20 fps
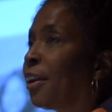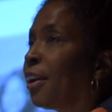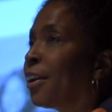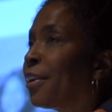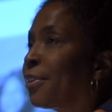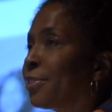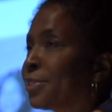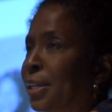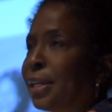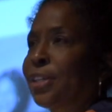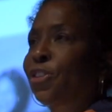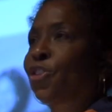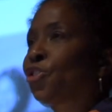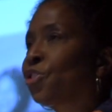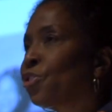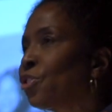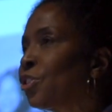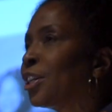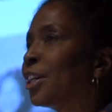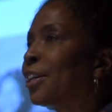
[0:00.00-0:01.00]
And I was like,
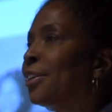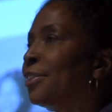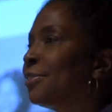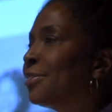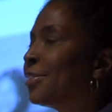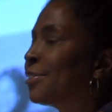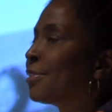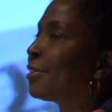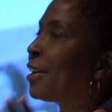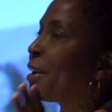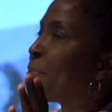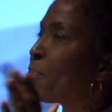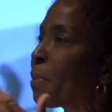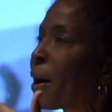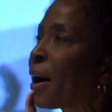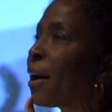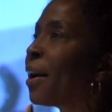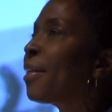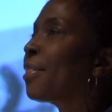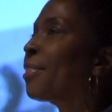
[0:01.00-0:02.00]
sure. So I
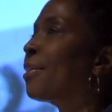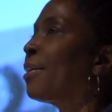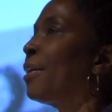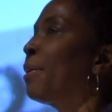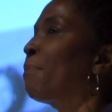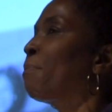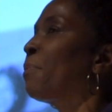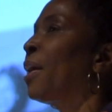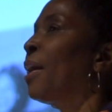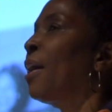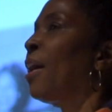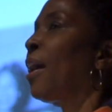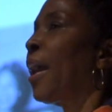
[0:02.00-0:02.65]
buy them,